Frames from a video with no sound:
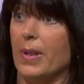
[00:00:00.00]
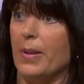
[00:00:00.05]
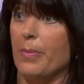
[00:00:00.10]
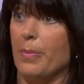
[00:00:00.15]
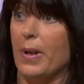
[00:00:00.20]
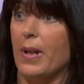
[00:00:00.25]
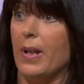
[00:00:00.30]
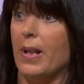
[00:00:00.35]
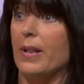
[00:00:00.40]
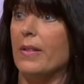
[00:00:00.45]
in
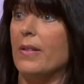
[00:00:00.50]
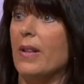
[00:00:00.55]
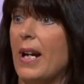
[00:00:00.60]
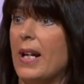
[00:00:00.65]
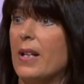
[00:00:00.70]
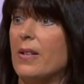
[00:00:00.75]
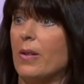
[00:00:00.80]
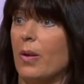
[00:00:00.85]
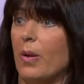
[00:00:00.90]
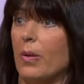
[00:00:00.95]
Berlin,
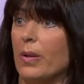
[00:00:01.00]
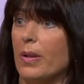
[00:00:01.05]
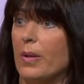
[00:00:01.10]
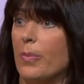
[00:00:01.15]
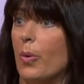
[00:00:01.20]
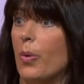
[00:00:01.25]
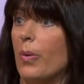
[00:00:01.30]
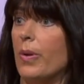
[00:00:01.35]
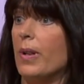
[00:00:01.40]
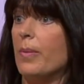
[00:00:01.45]
eight o'clock in the
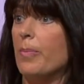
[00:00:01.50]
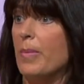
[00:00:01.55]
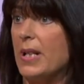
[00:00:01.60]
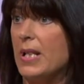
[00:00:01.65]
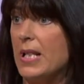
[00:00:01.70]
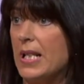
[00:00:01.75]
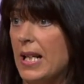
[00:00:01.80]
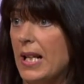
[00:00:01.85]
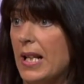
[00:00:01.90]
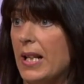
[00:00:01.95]
morning,
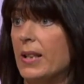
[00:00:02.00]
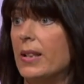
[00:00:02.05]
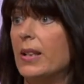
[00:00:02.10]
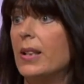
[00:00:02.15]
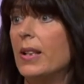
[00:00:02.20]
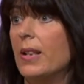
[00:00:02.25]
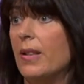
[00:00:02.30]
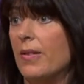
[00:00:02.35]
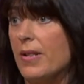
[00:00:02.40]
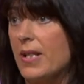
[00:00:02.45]
midday,
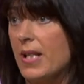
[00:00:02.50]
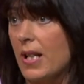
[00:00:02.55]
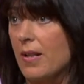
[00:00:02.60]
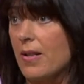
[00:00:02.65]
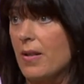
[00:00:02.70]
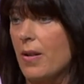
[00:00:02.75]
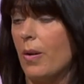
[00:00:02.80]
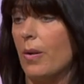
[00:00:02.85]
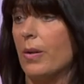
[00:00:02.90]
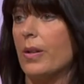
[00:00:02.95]
and six
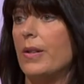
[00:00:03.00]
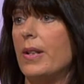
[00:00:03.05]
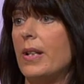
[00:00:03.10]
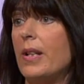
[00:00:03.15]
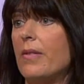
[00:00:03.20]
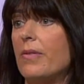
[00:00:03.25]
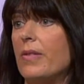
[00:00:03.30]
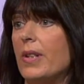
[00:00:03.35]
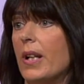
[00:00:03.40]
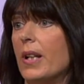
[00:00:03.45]
o'clock in the
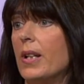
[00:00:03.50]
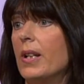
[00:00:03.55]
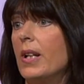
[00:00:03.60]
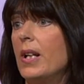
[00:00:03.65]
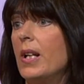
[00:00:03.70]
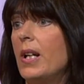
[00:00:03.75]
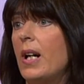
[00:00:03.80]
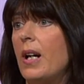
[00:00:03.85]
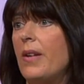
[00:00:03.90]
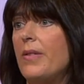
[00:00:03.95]
evening.
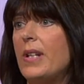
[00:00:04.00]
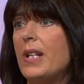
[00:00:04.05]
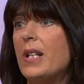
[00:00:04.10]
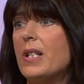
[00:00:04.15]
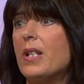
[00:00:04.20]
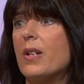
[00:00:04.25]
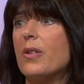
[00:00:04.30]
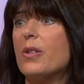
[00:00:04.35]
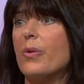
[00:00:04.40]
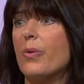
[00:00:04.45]
And
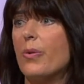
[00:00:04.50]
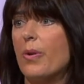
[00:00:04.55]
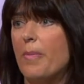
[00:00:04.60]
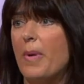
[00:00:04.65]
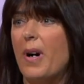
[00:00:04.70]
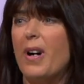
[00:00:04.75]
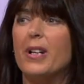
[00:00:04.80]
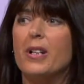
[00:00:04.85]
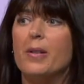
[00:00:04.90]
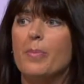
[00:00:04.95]
these are to
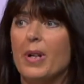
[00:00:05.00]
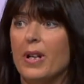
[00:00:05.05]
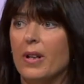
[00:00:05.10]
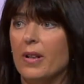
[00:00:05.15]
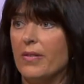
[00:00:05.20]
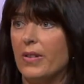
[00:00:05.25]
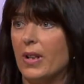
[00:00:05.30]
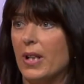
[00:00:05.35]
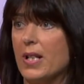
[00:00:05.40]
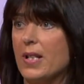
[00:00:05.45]
remind me in a
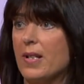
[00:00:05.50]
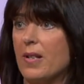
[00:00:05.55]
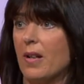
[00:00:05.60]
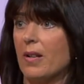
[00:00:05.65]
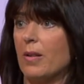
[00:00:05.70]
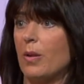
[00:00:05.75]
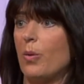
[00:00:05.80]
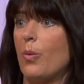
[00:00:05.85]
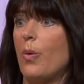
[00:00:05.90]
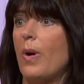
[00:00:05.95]
very
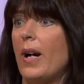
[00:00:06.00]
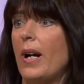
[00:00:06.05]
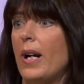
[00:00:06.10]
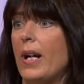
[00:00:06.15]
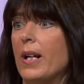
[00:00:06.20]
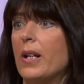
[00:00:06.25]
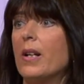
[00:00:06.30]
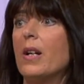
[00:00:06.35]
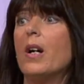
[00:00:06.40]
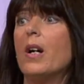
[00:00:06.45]
subtle way